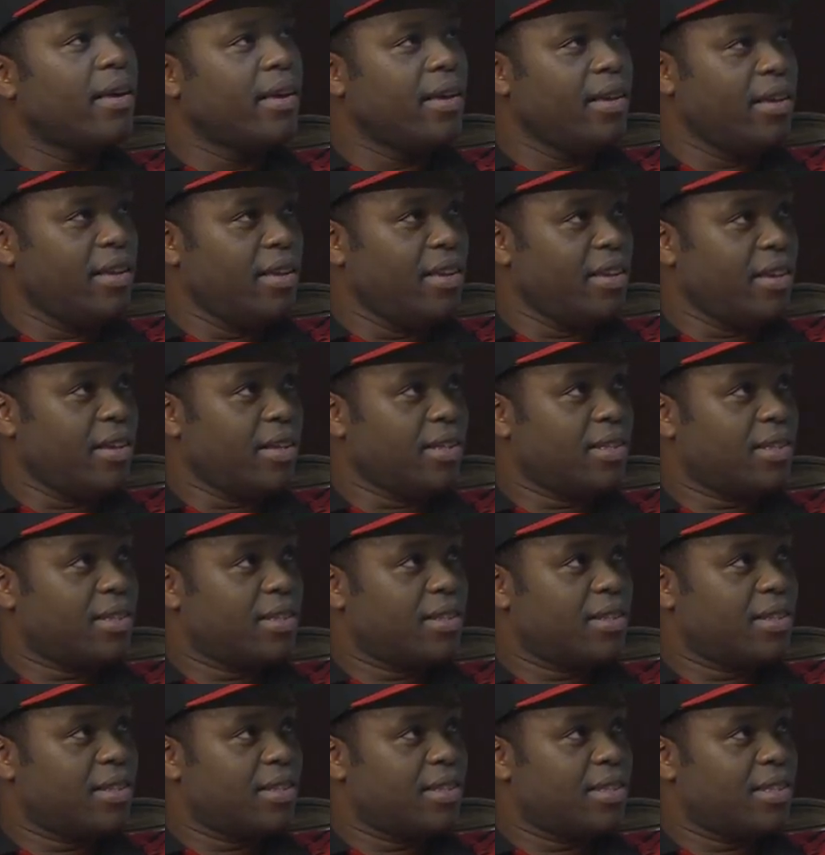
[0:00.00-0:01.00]

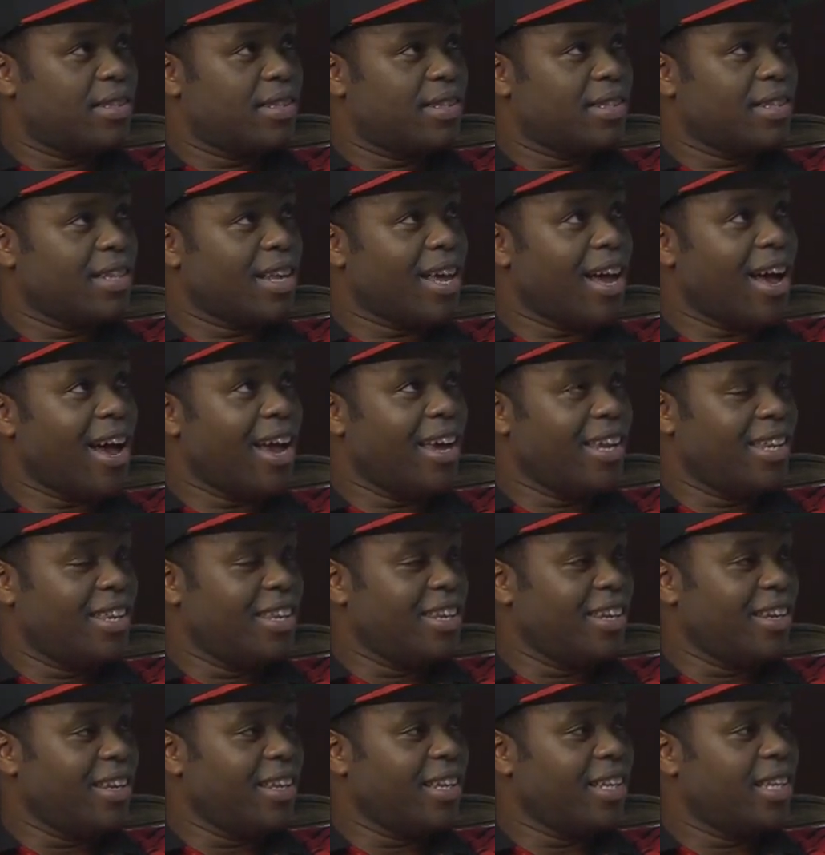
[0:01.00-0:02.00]
Yes. I
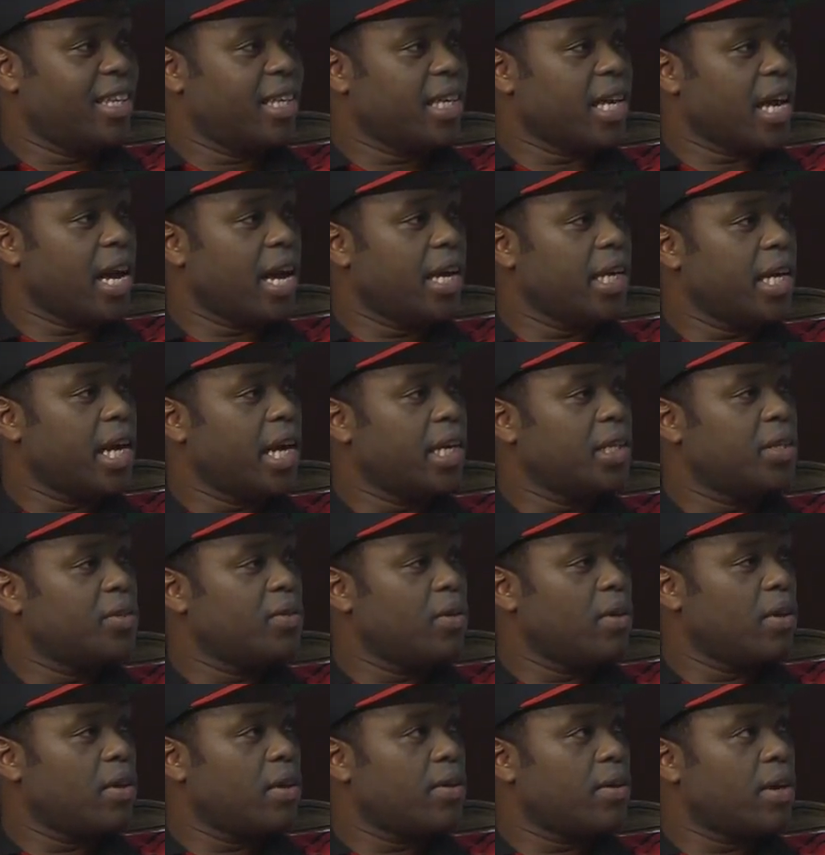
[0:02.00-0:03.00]
did. I
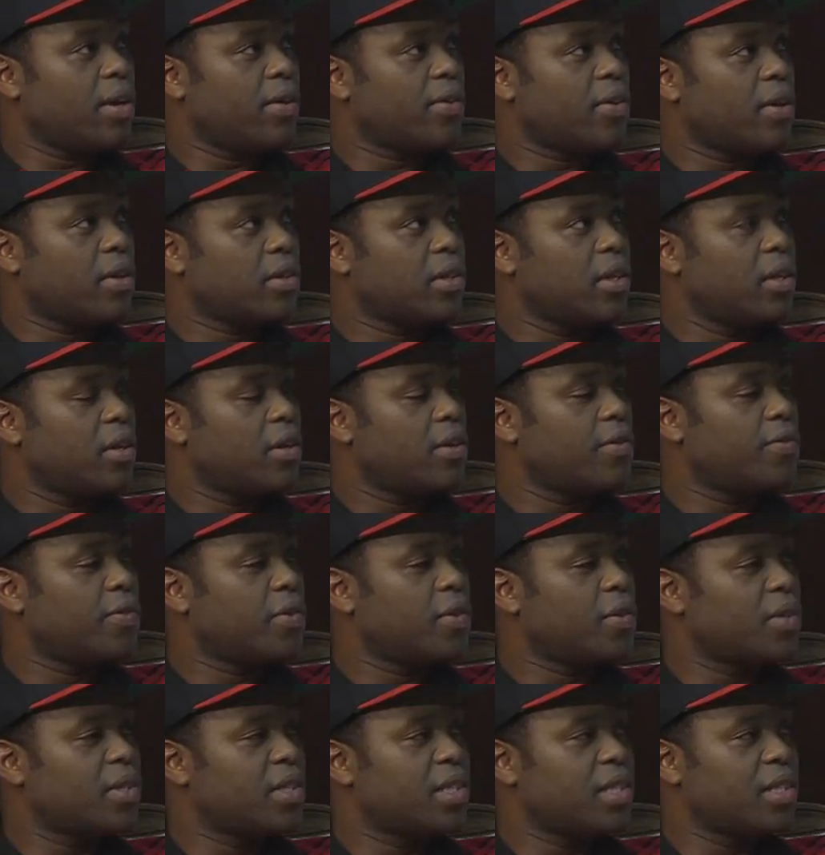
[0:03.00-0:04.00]
do a lot. I got a lot
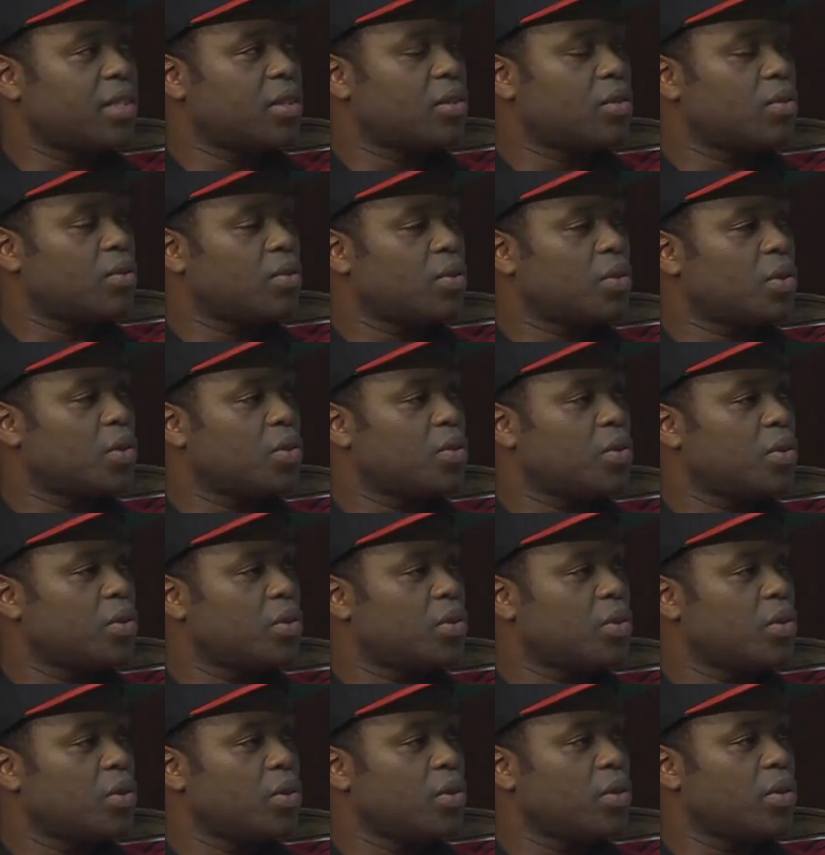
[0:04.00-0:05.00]
of kurtis
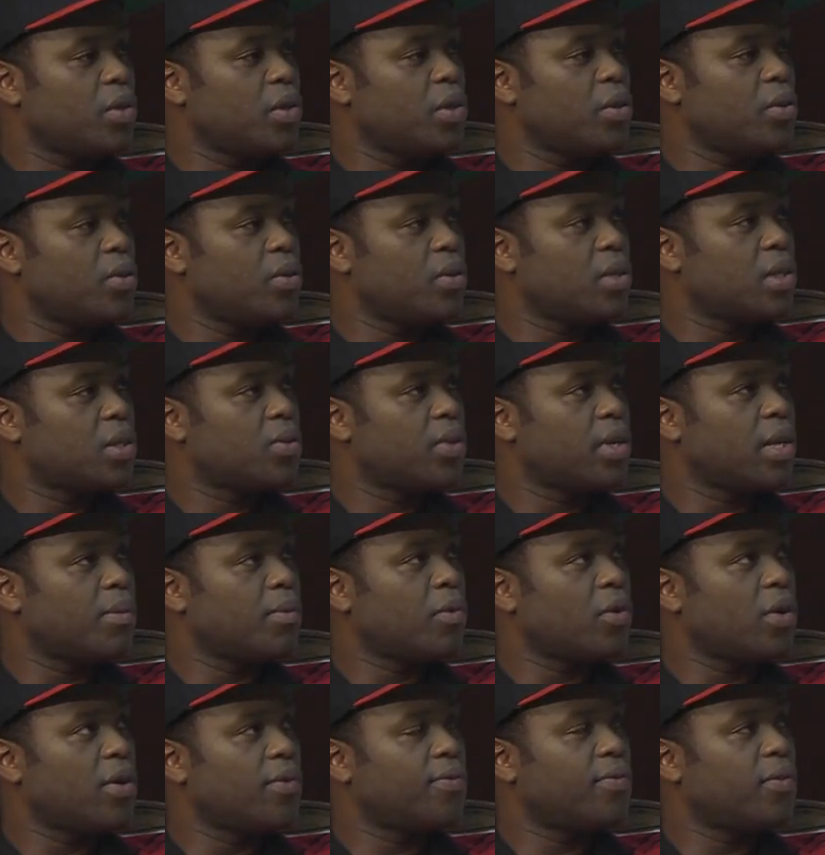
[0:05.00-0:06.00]
to use when
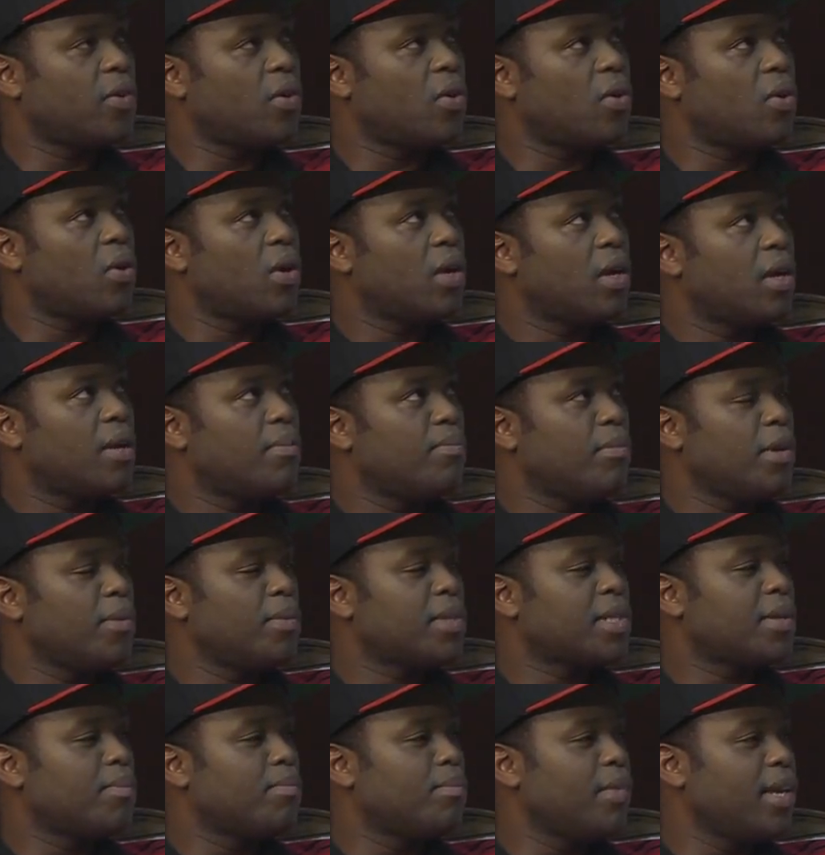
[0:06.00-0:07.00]
I'm going for
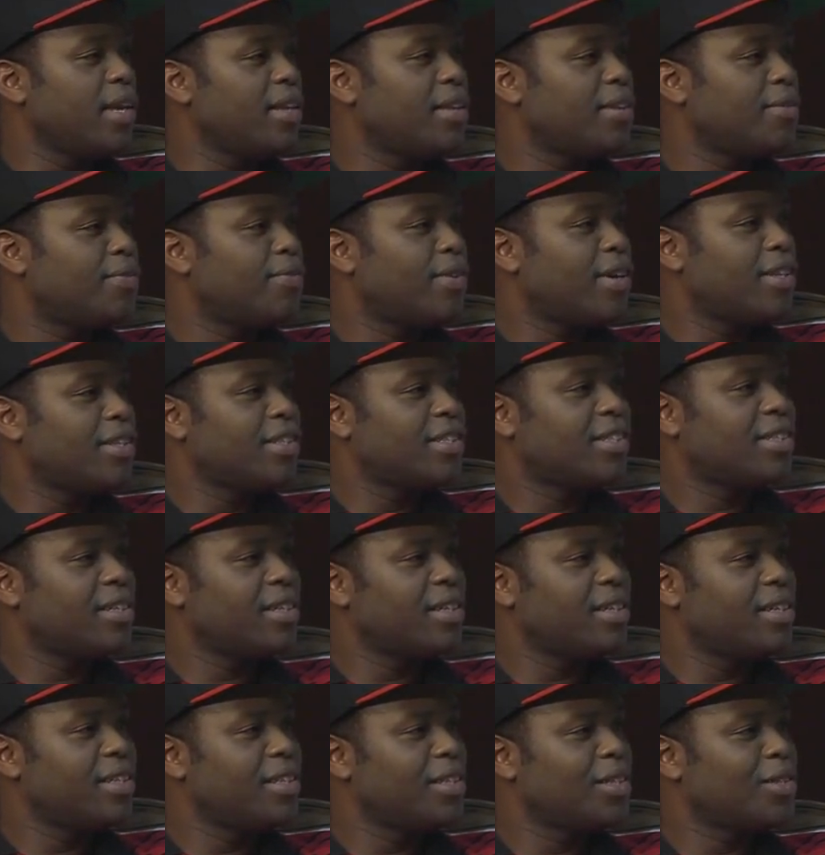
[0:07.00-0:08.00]
maybe some mehndi
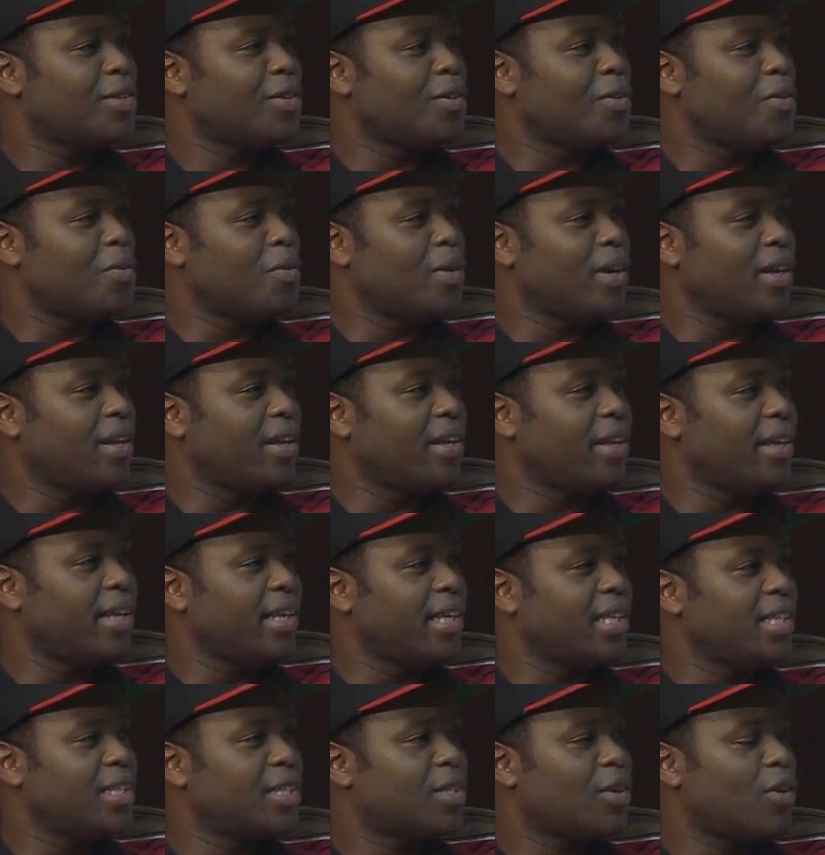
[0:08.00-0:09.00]
functions or
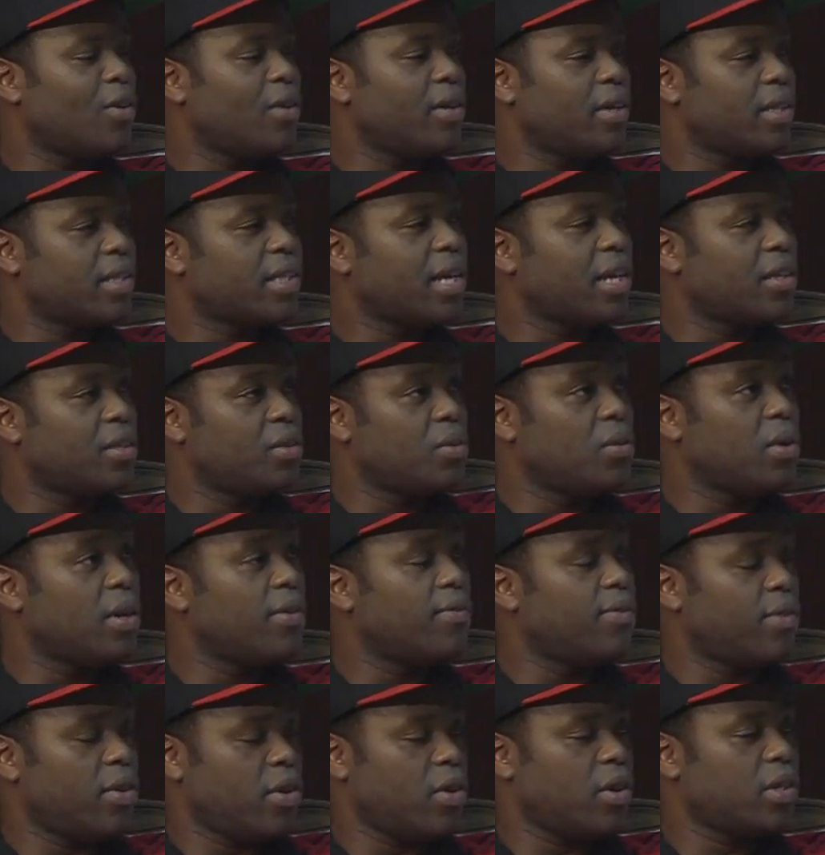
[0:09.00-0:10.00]
weddings. All that. I do
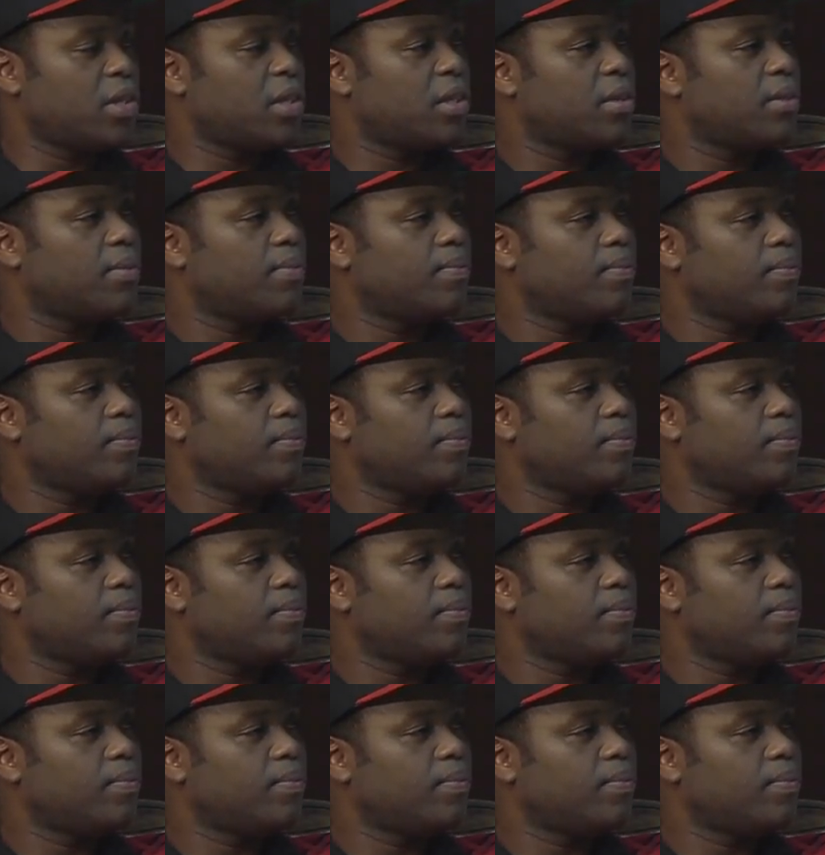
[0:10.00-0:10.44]
have a lot.